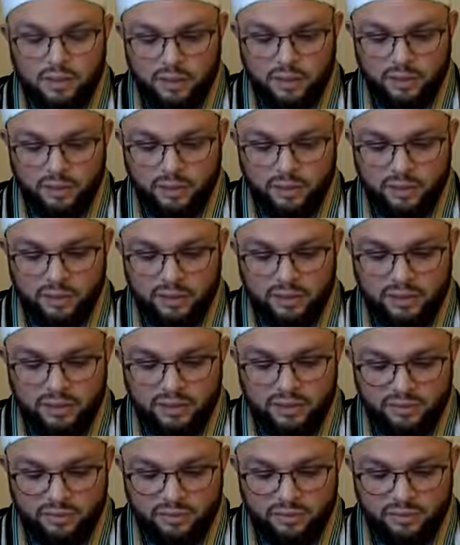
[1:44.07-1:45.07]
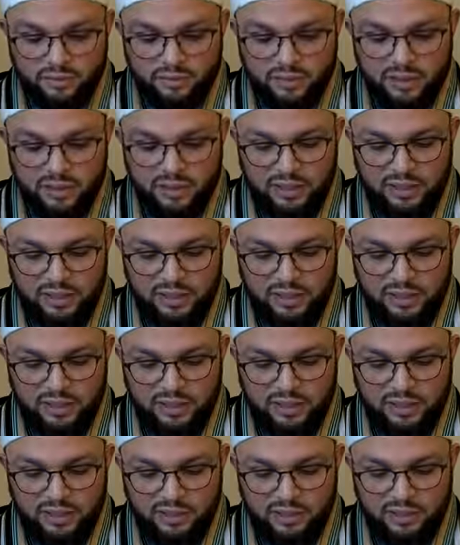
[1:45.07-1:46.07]
I know that for many this
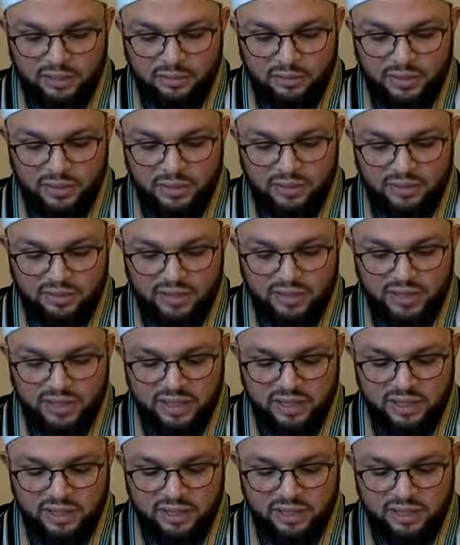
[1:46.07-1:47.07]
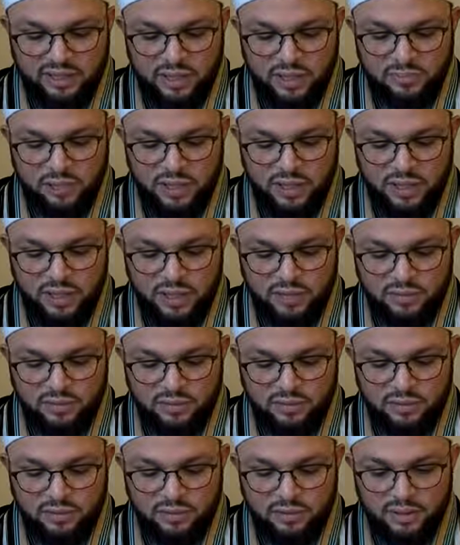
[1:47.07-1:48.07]
is a little bit of a time
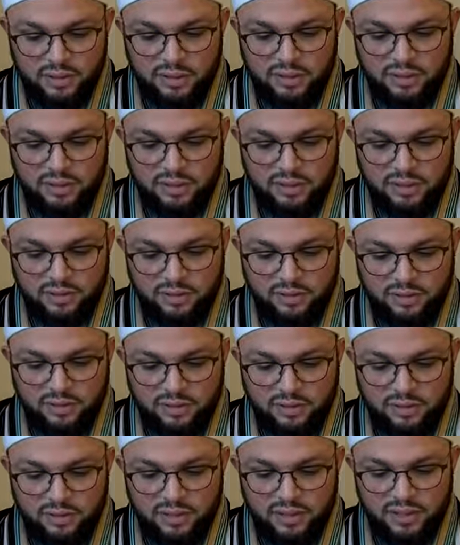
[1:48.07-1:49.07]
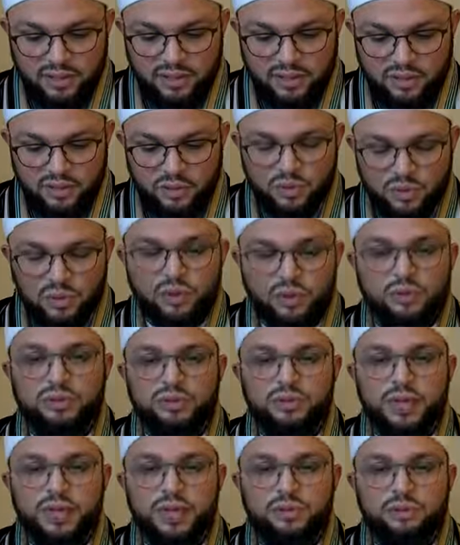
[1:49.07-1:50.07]
change from the usual
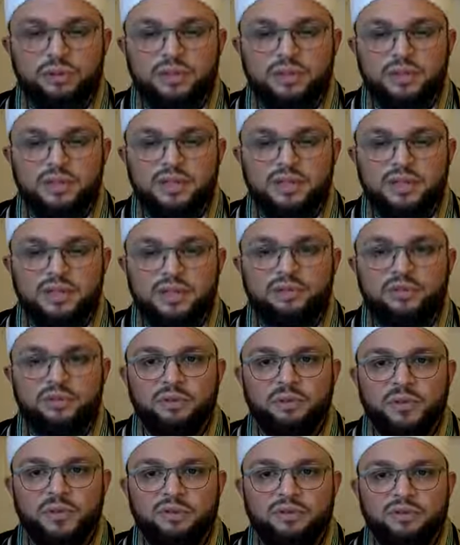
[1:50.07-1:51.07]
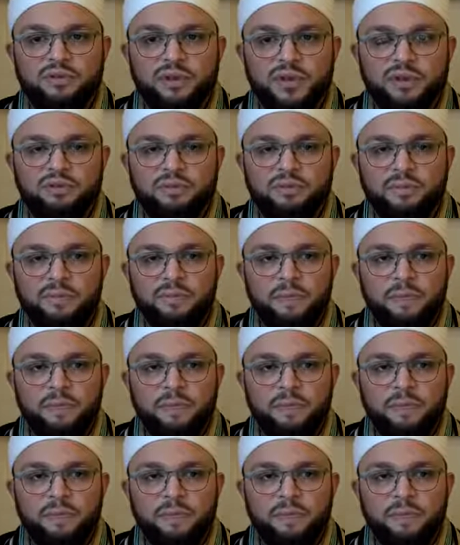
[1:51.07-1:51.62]
time, which is 7:45